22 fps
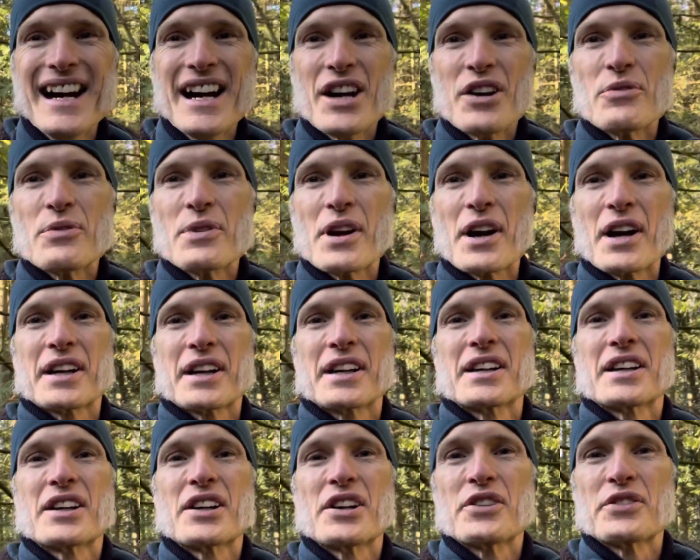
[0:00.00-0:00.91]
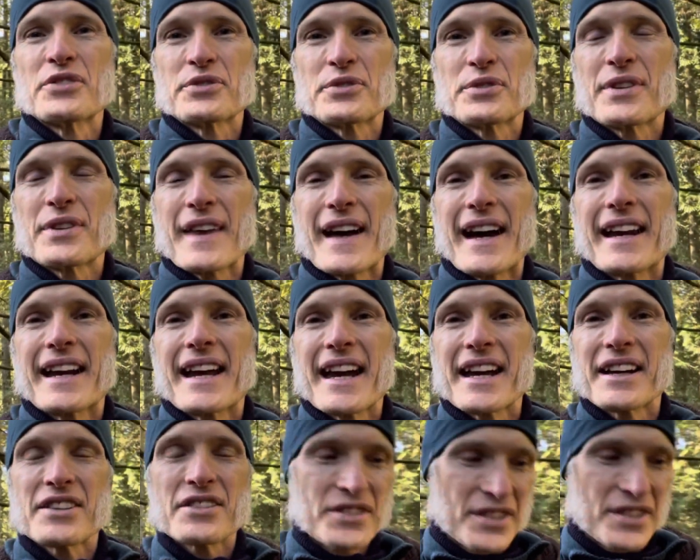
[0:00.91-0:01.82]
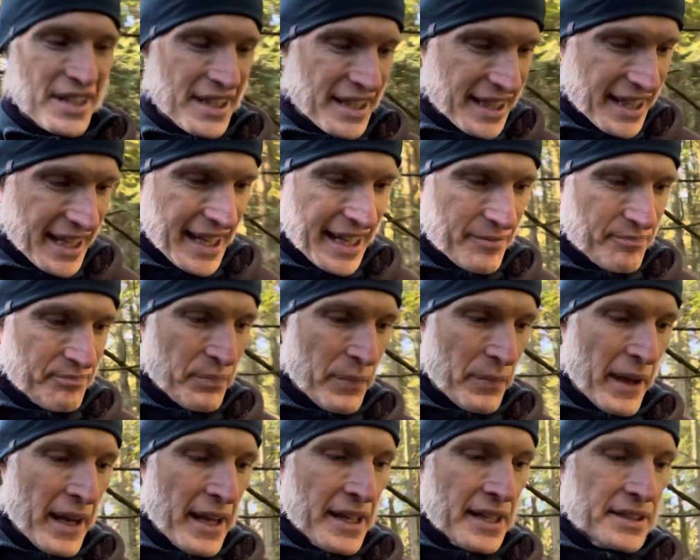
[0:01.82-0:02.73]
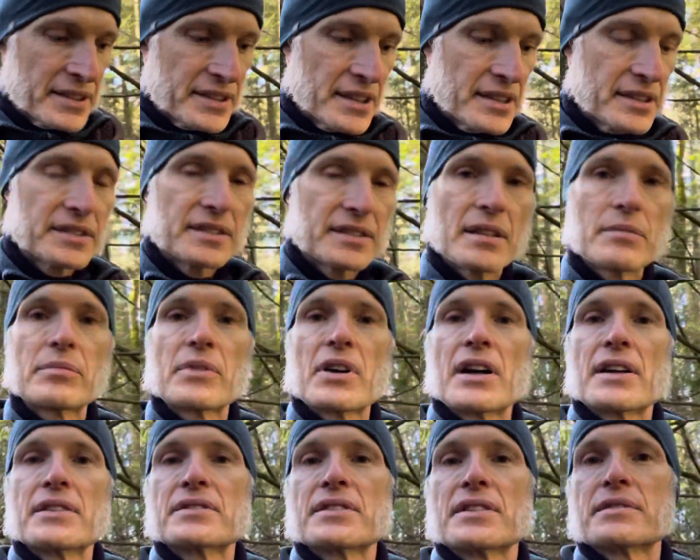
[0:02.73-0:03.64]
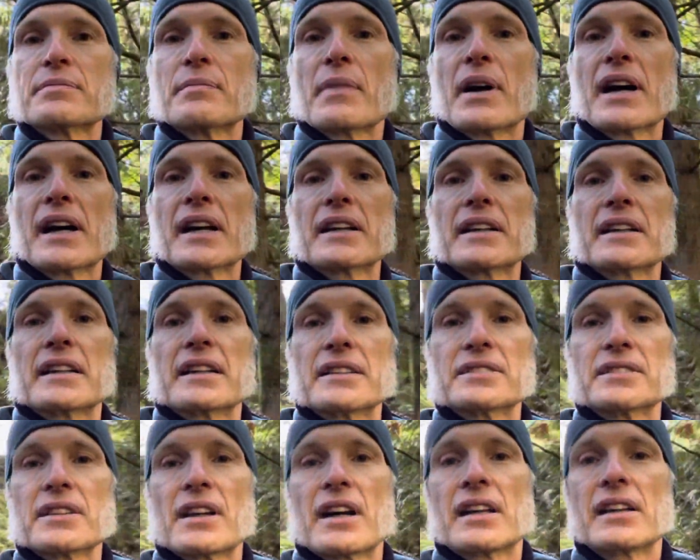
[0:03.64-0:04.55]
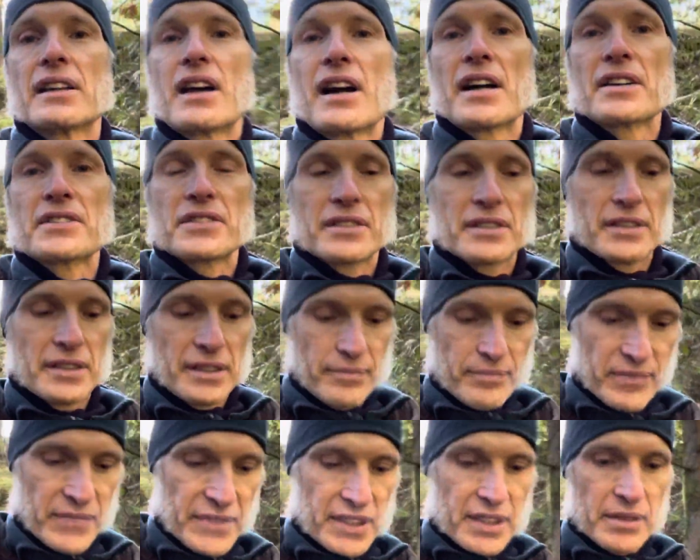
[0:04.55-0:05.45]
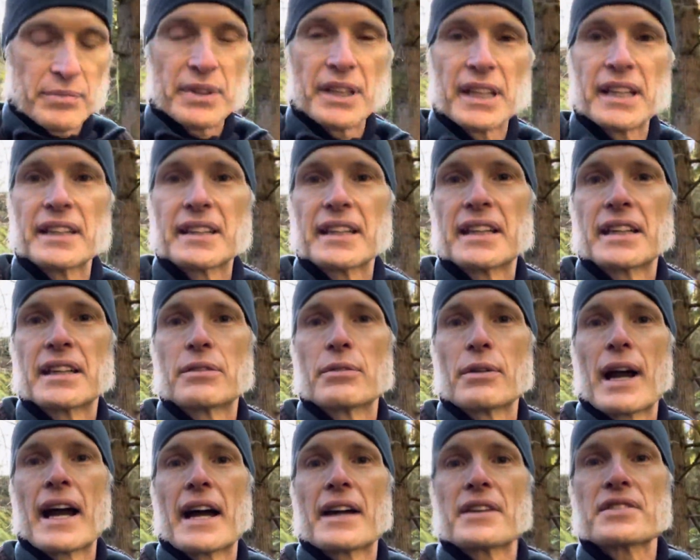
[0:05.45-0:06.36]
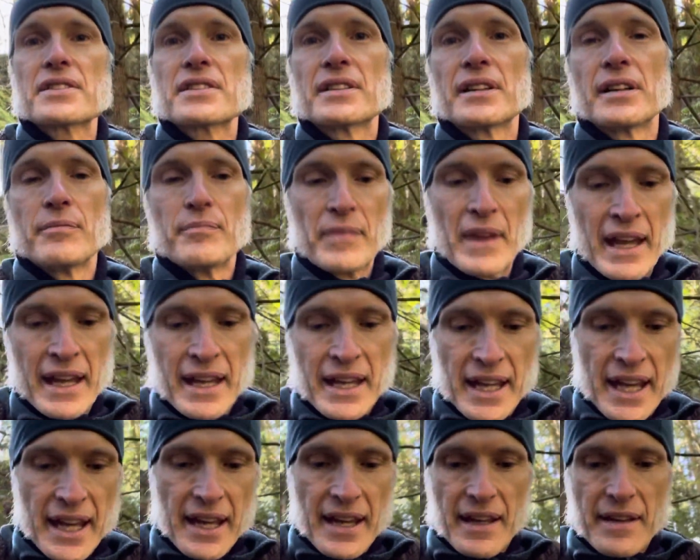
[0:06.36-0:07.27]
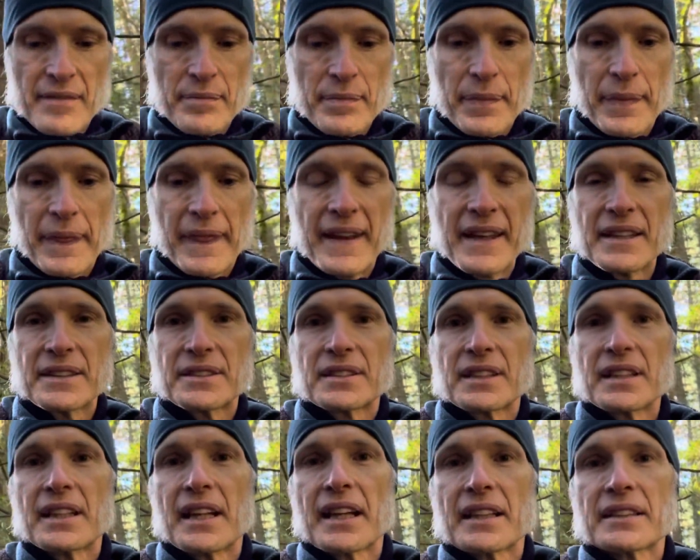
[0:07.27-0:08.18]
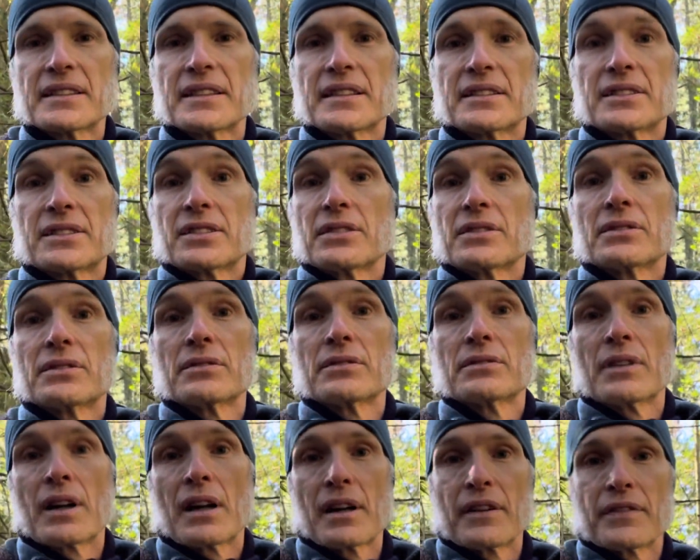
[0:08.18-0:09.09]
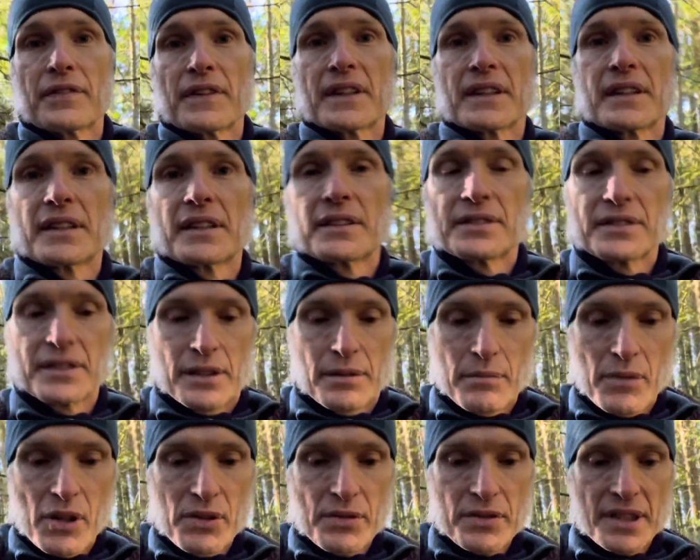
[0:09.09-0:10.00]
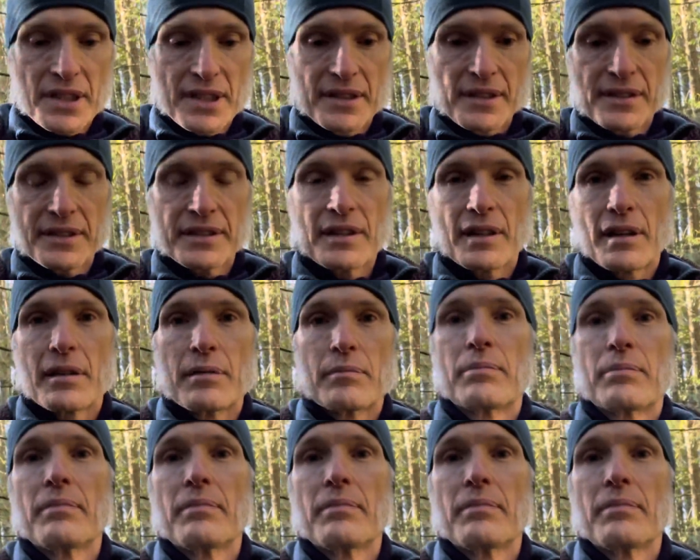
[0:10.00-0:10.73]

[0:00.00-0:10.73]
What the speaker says: We're not going to go through that energy again. See, the subconscious mind is not logical. It's completely irrational. And it's connected to our feelings and emotions, our